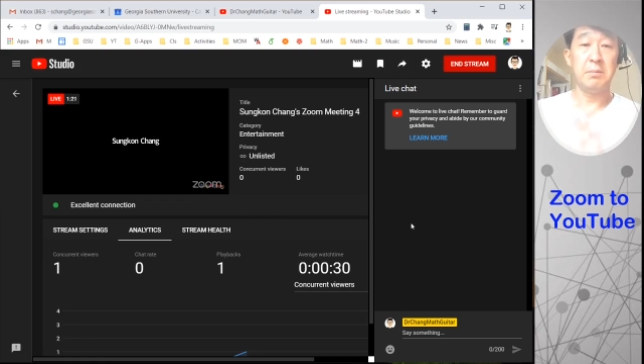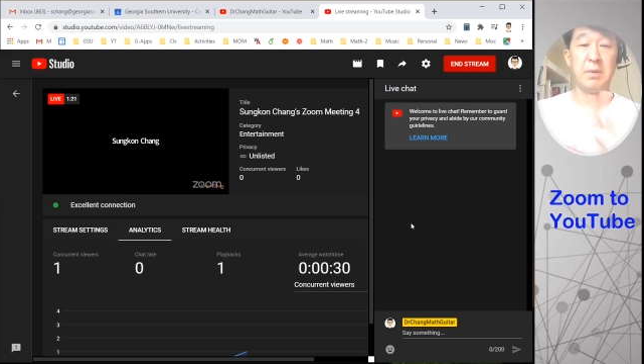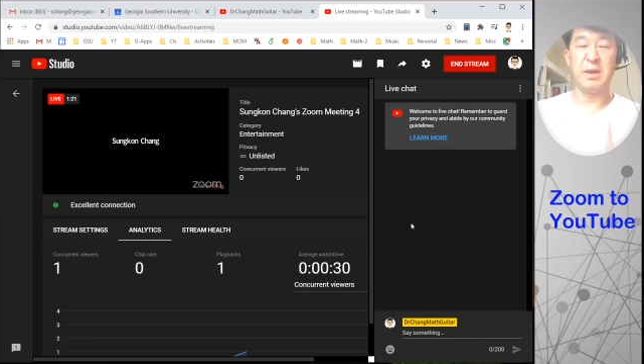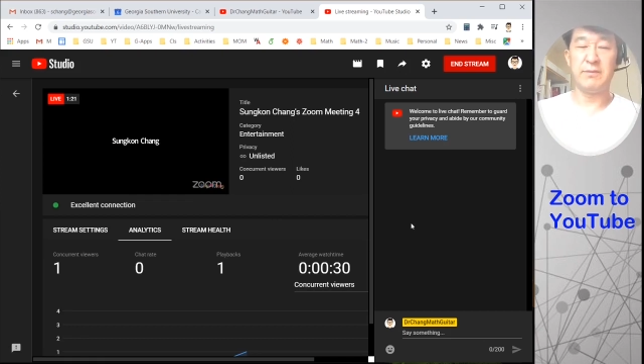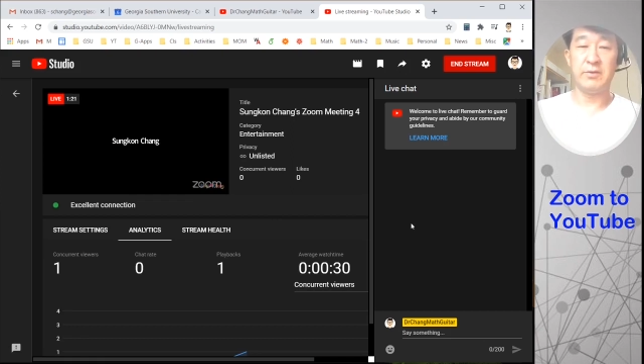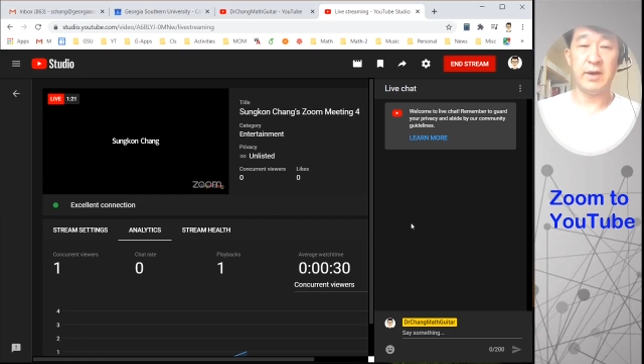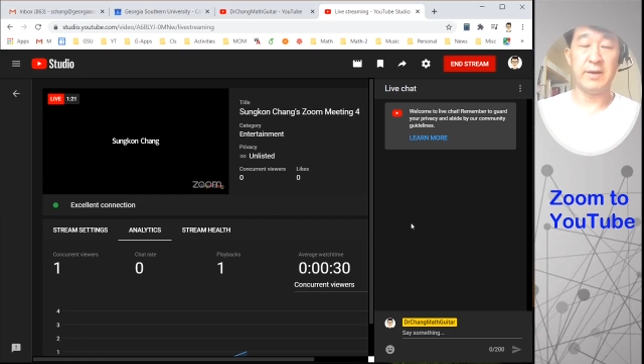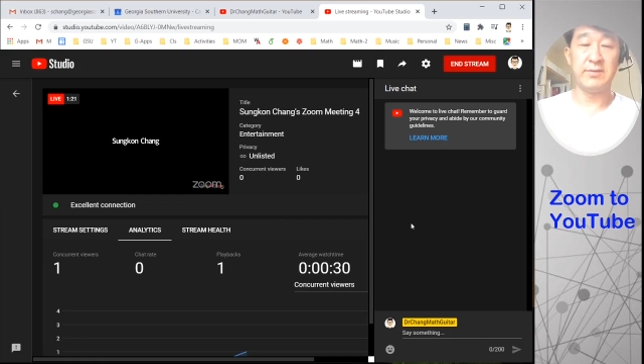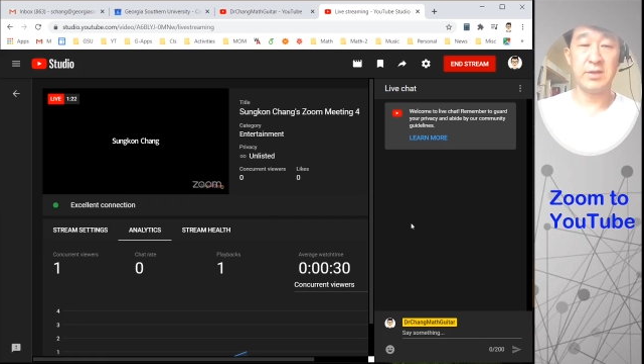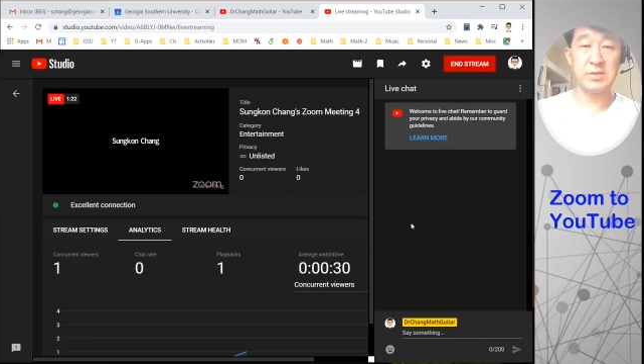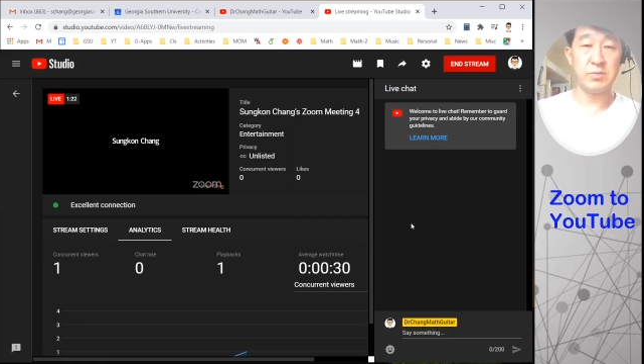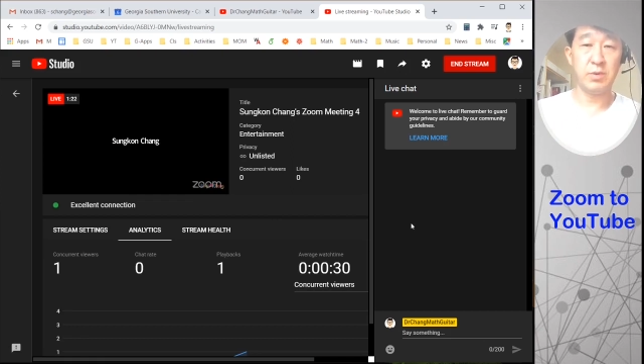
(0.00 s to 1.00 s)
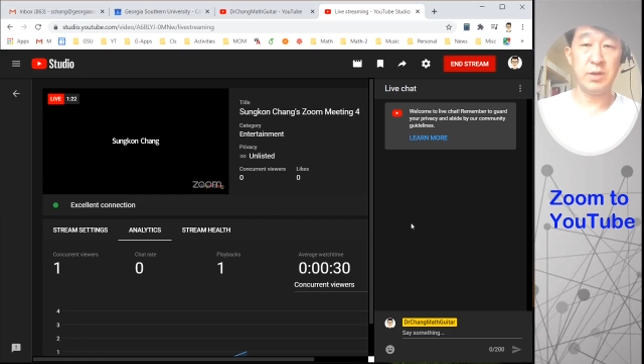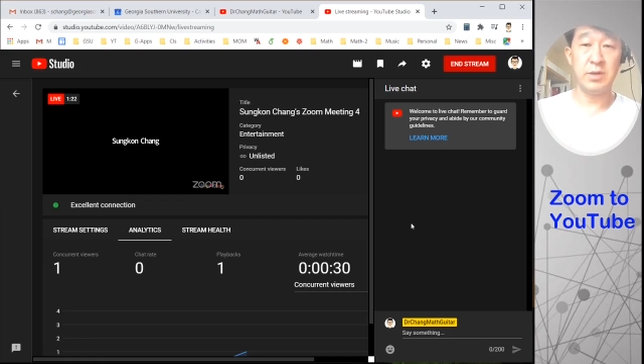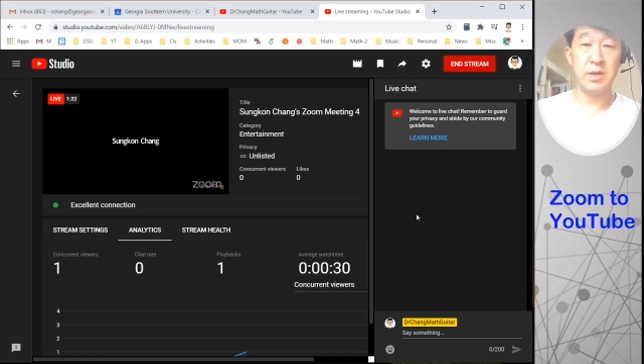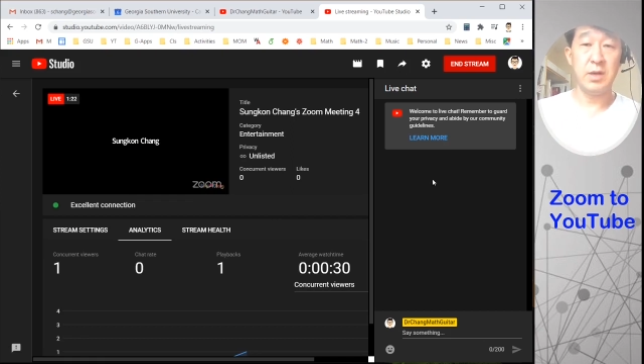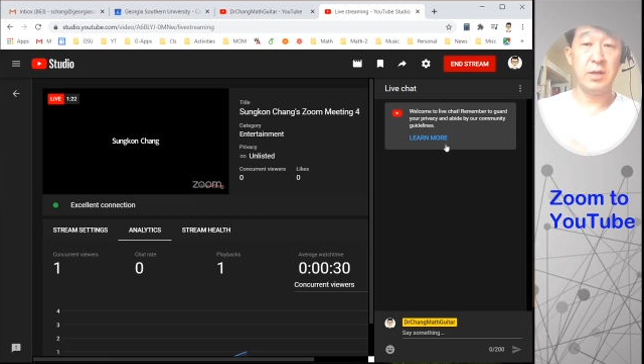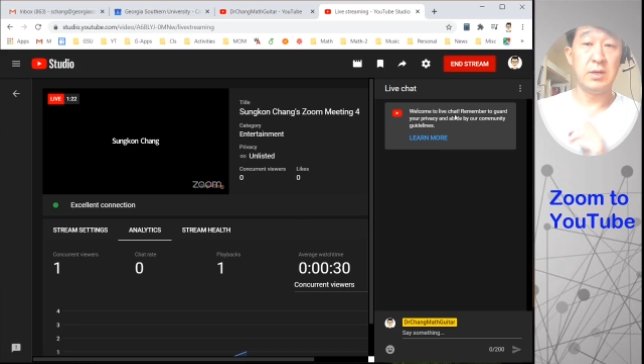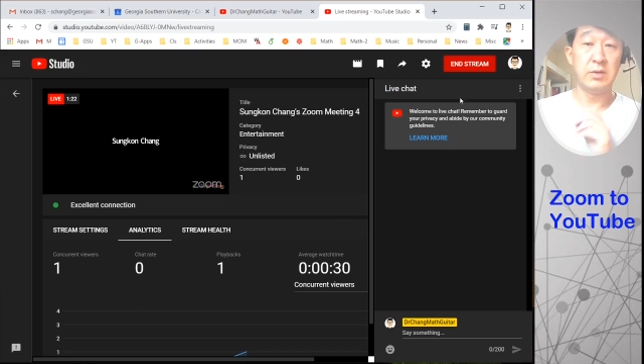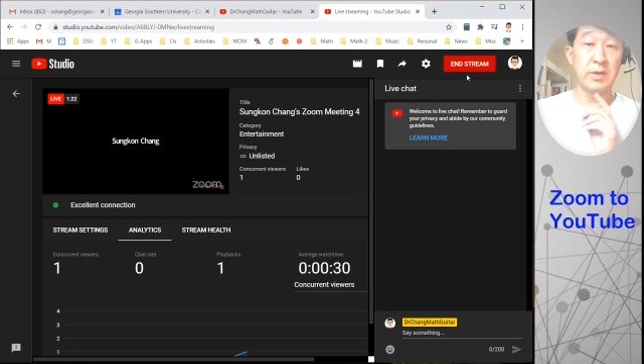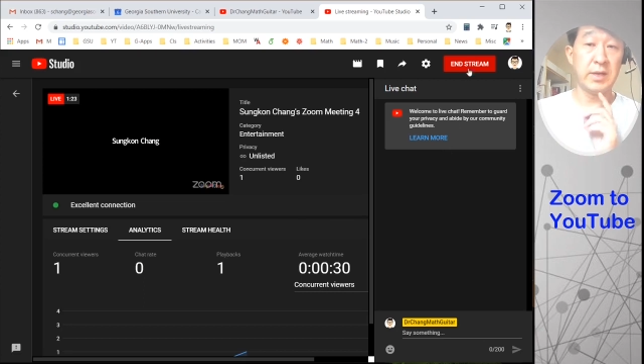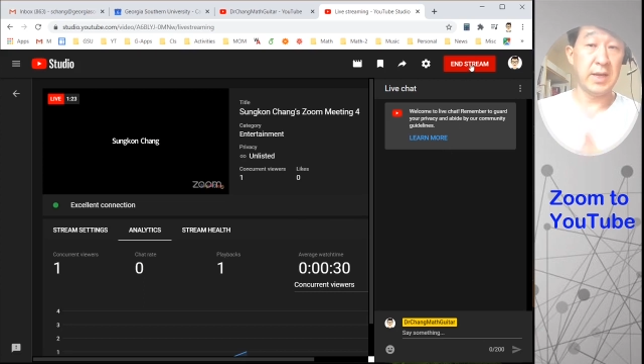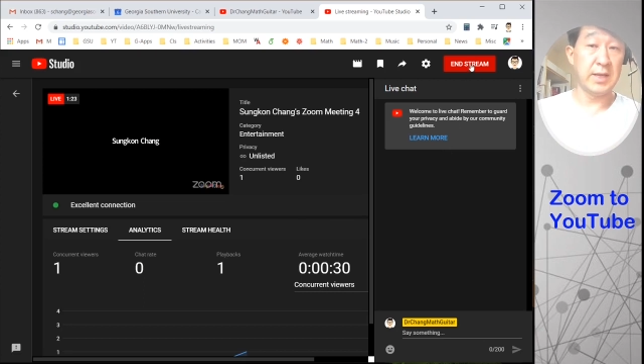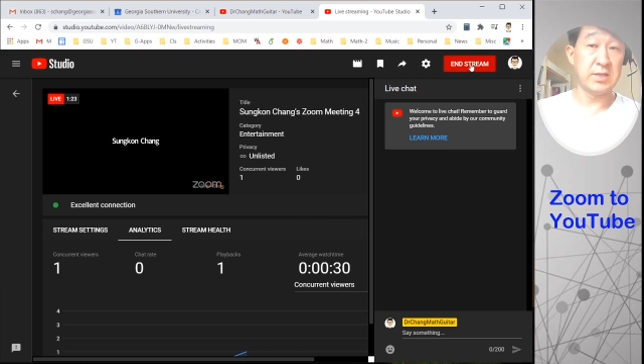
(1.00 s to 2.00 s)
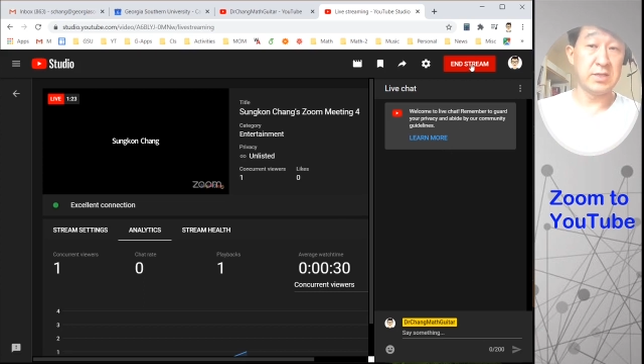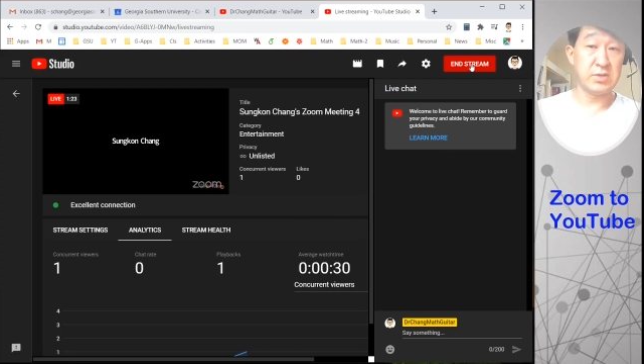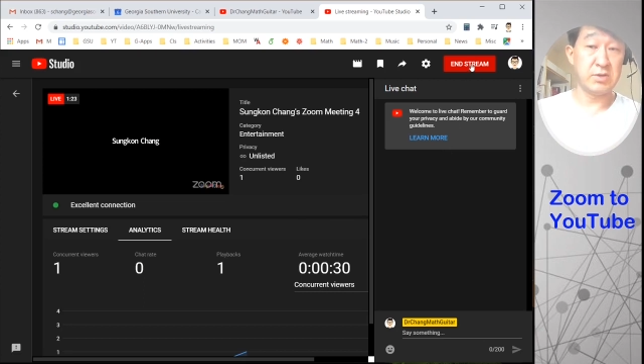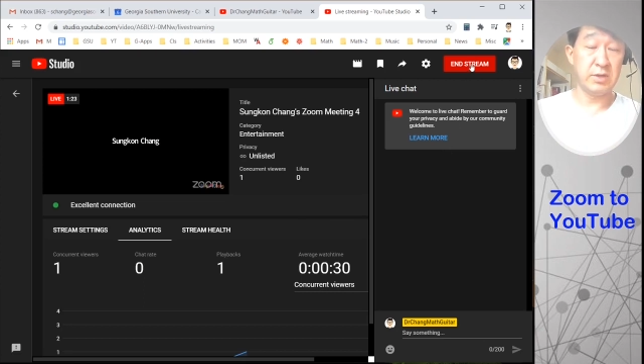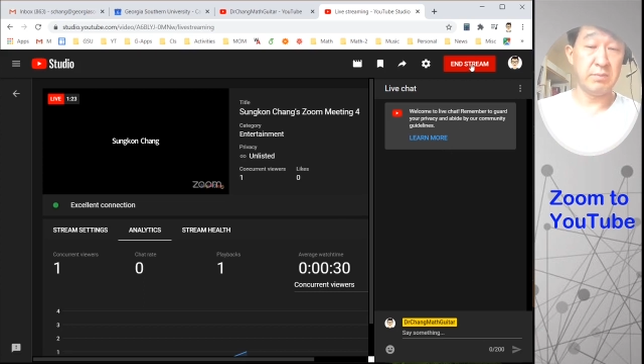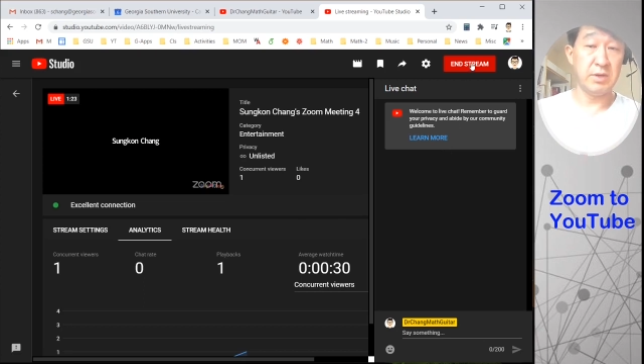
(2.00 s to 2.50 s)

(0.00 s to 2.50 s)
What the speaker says: But if you have this one, you can end stream